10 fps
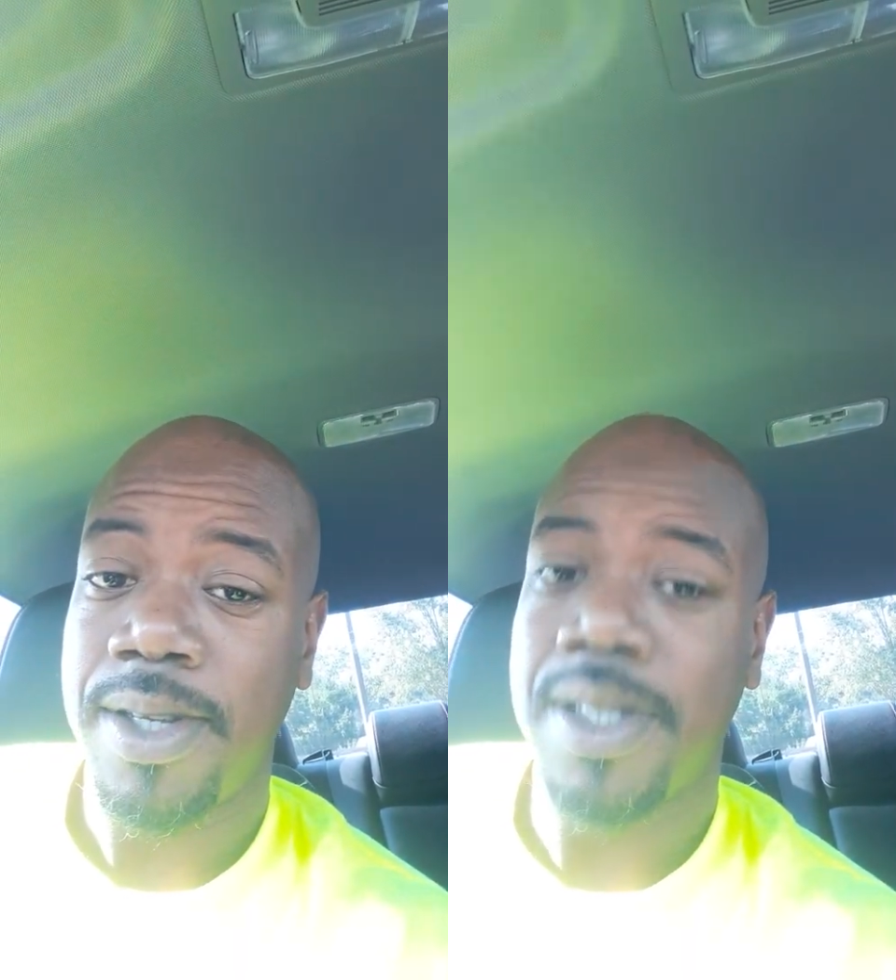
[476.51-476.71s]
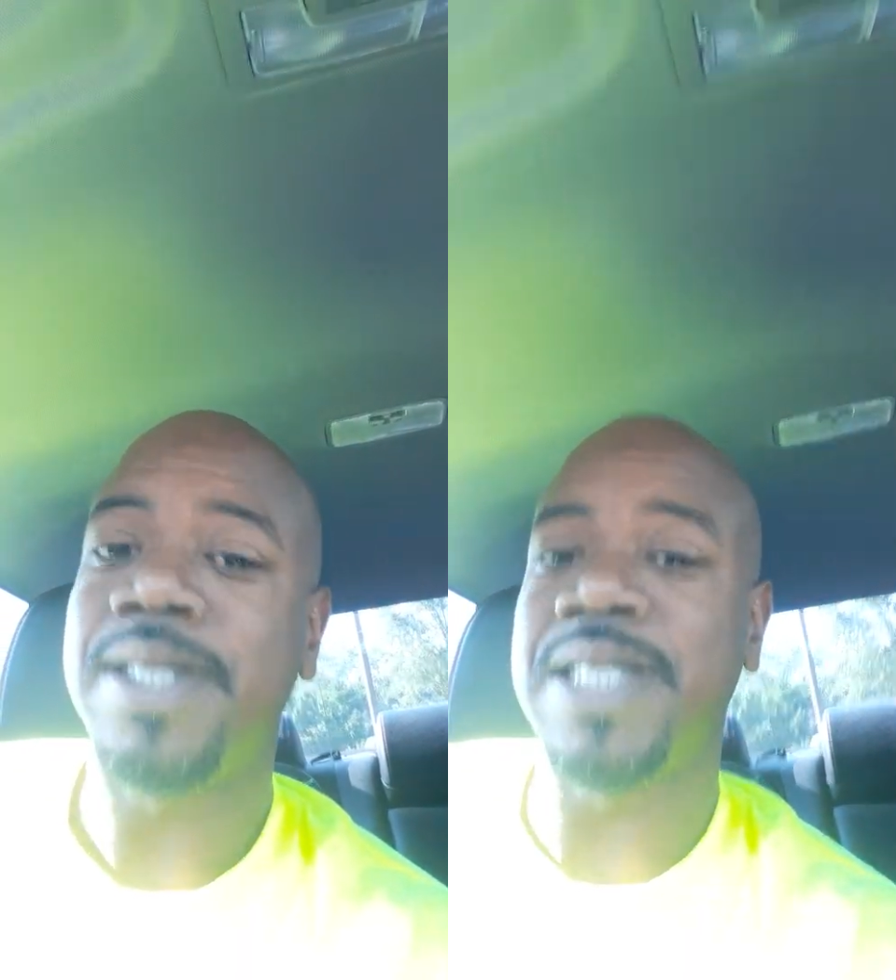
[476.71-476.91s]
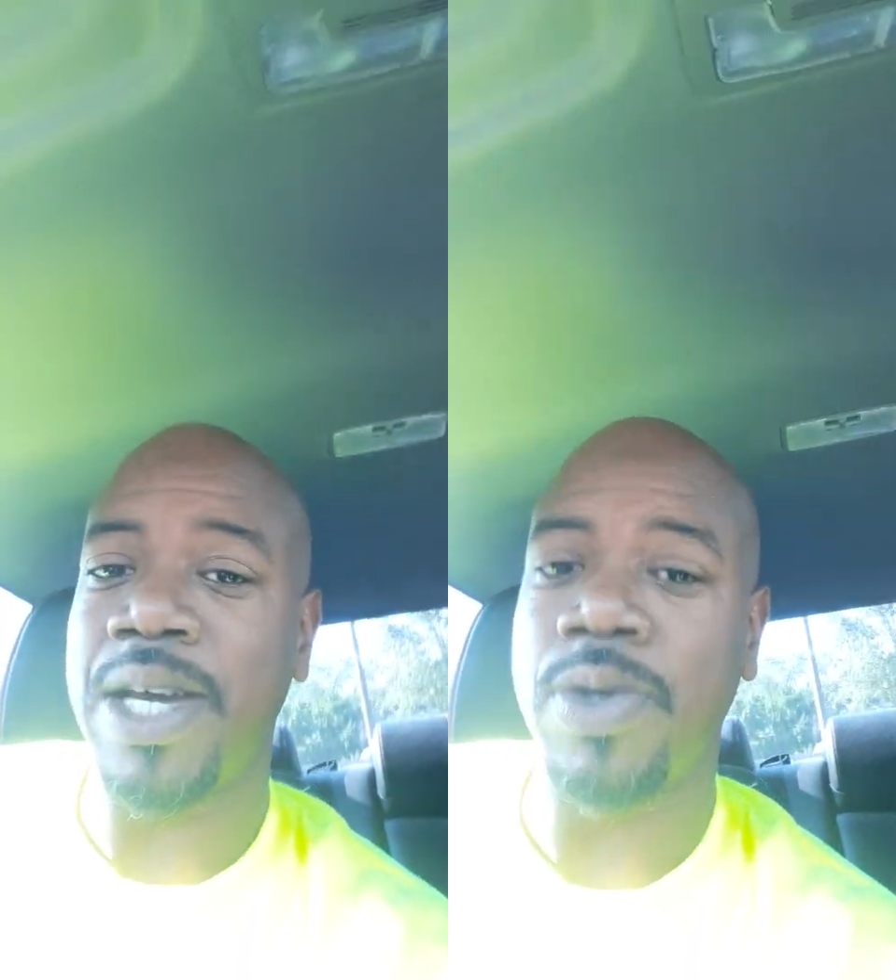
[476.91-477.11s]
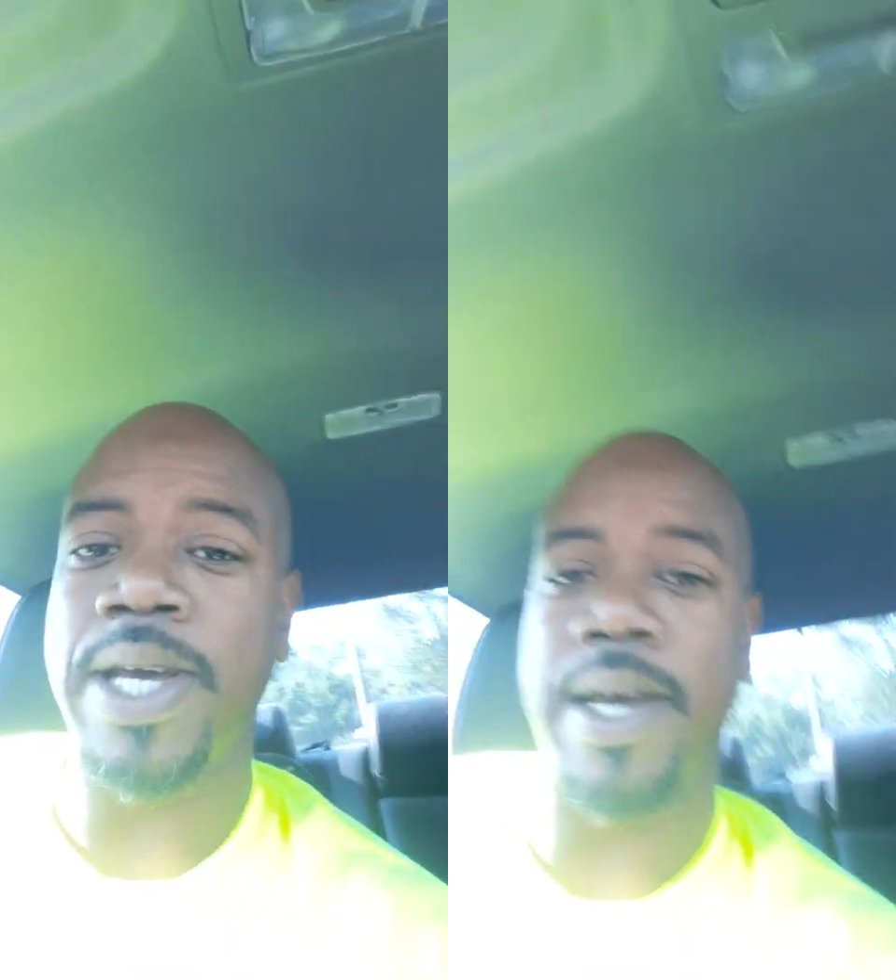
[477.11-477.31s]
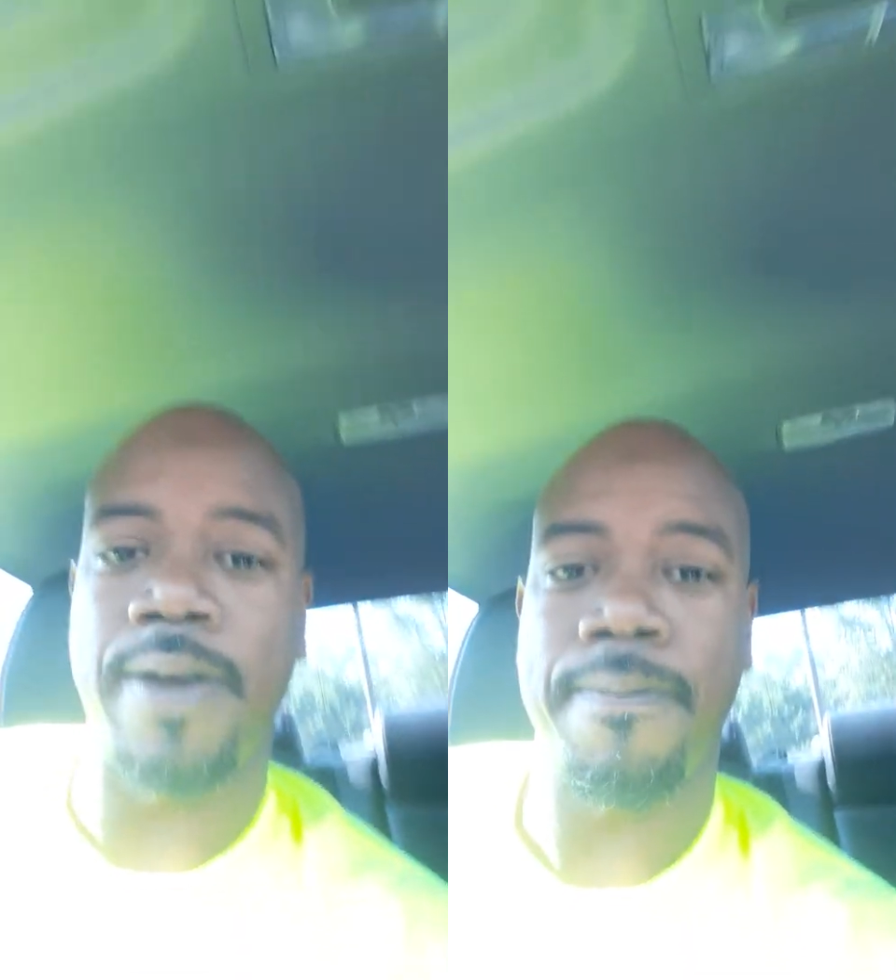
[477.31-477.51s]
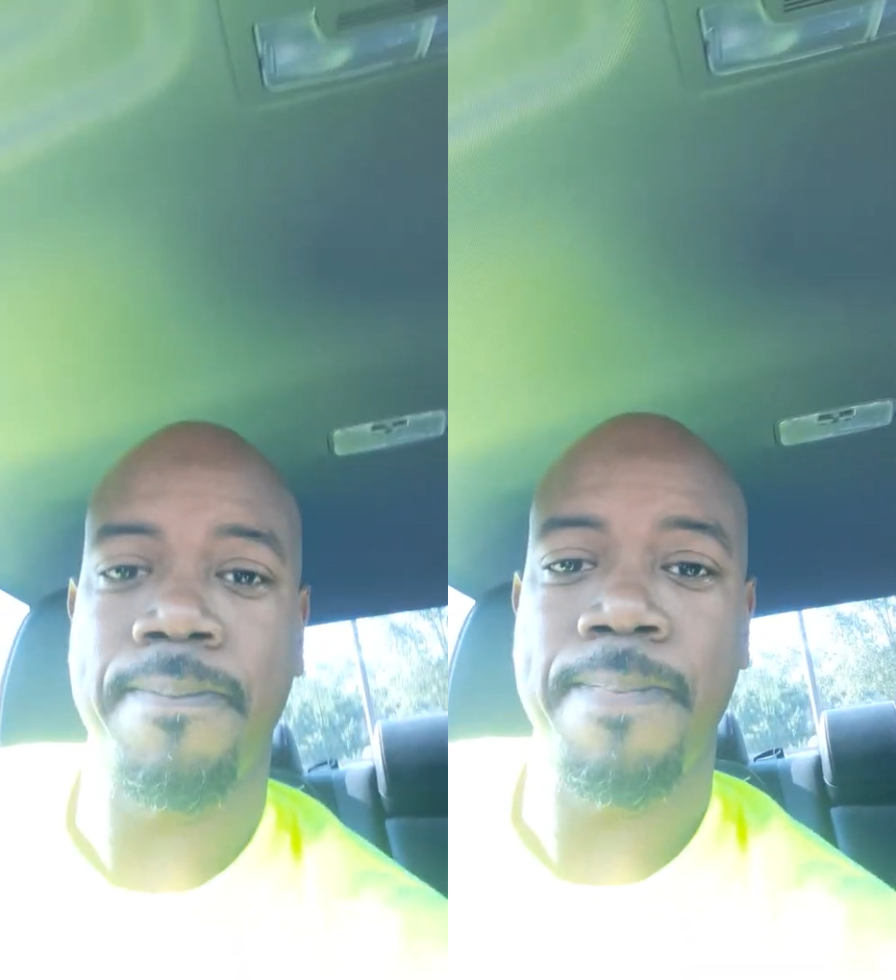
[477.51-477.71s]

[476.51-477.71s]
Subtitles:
to settle down,